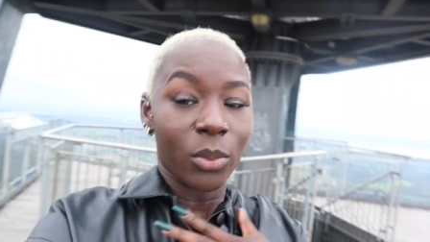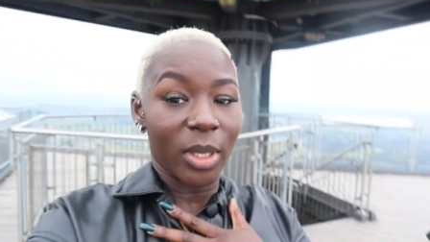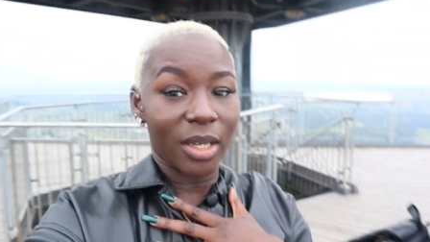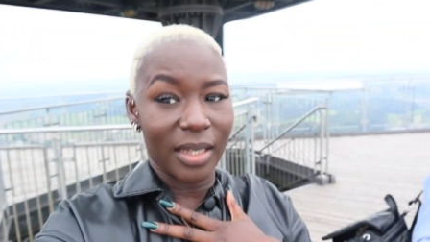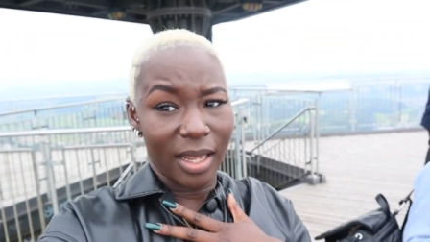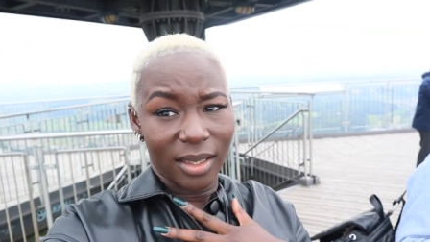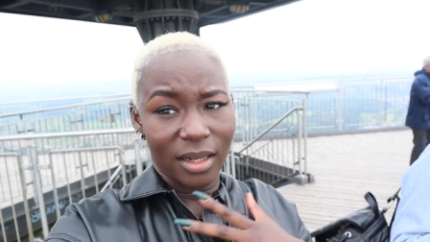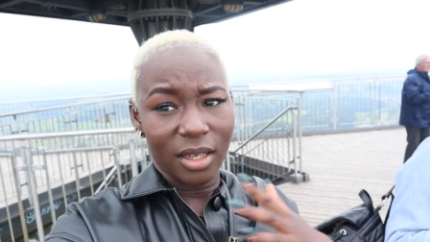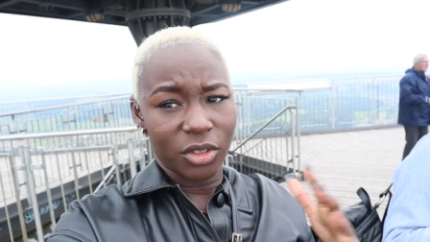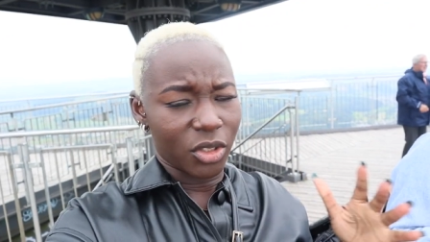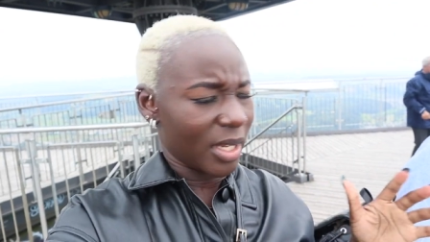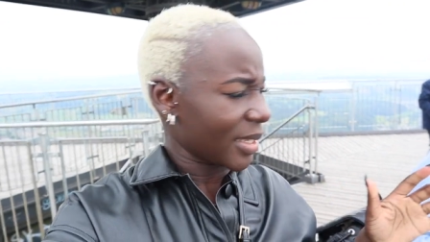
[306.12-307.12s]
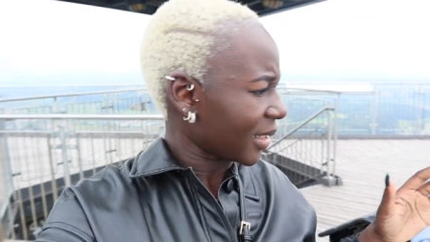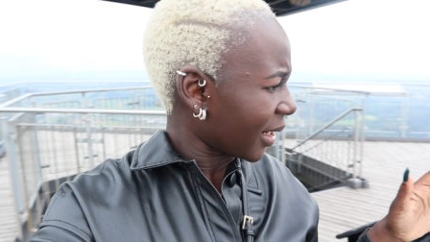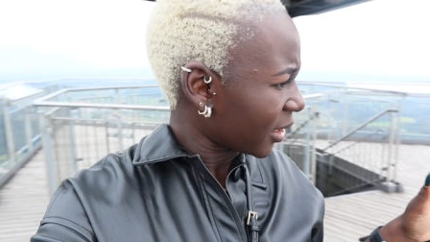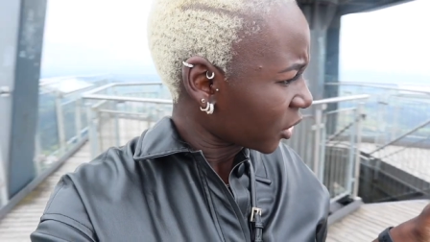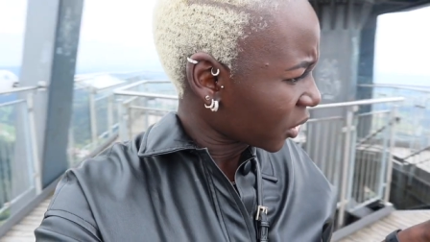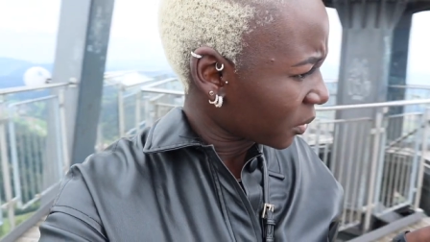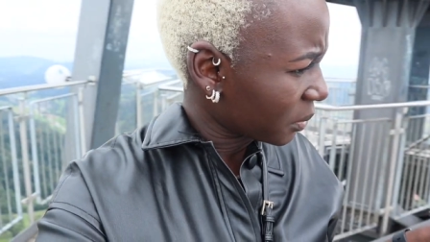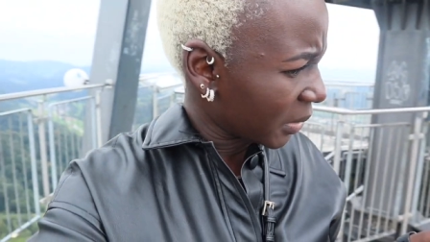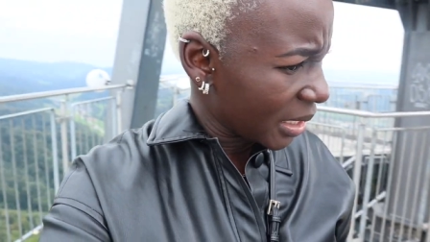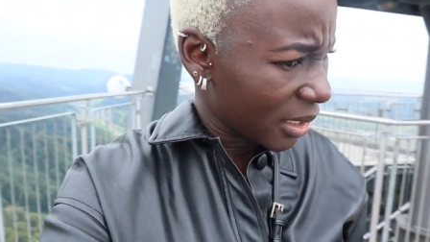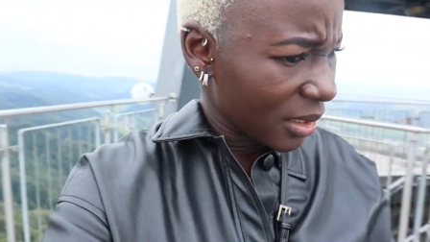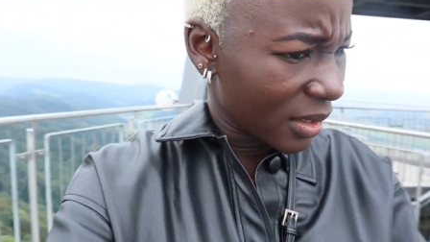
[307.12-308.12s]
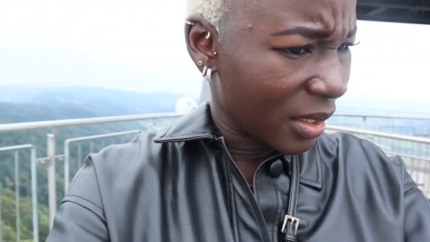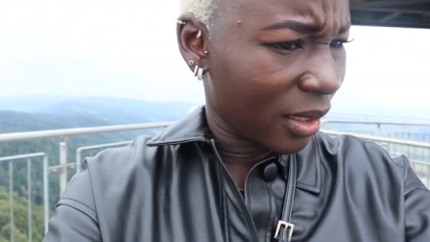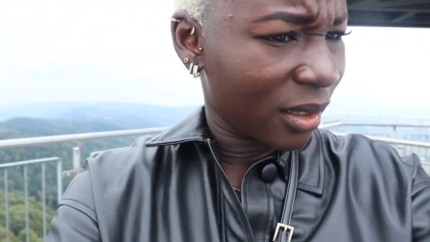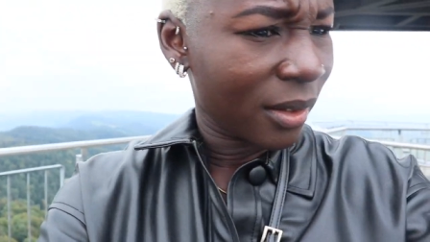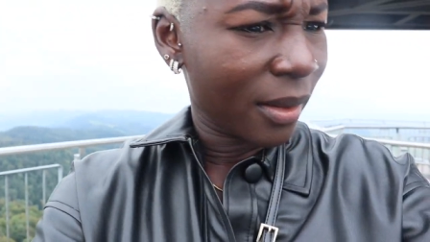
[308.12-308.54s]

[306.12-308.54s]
We are 900, is it 900 meters?